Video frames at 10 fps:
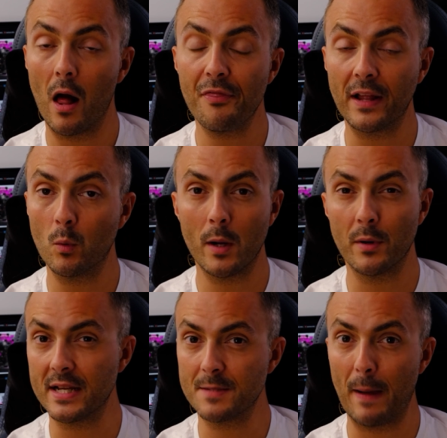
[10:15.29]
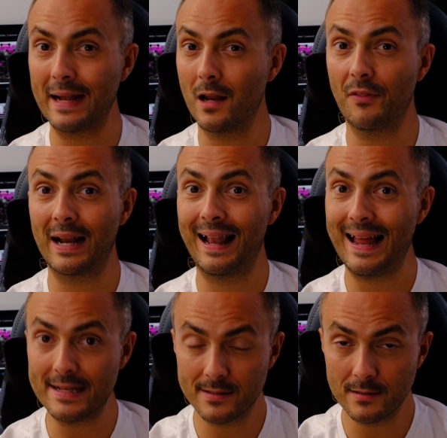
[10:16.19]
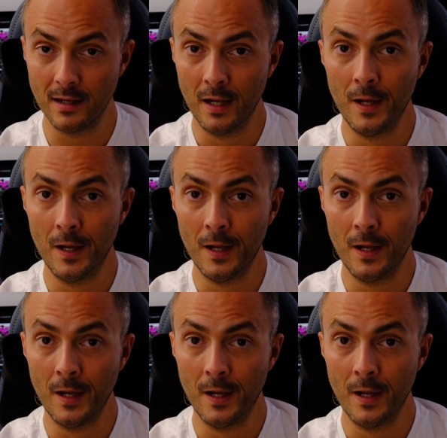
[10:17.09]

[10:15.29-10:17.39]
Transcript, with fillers: I think we would expect nothing less